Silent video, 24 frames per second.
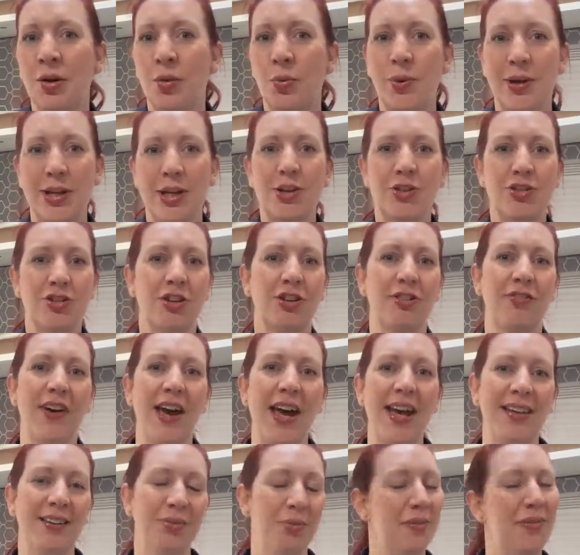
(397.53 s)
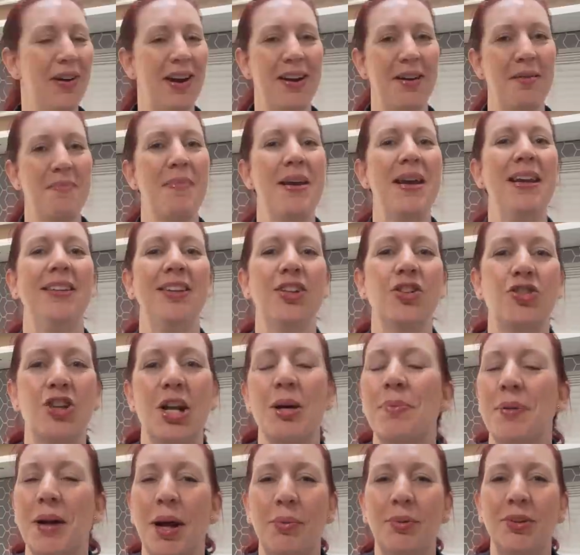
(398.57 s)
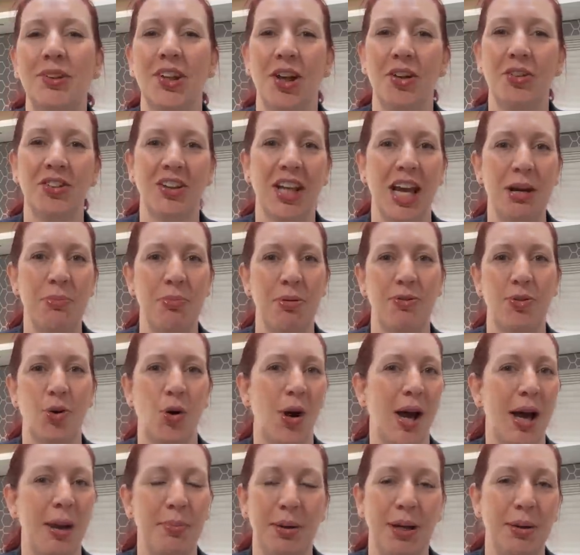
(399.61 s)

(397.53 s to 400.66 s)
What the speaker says: we use your advice, we've had an amazing trip and I was so scared beforehand,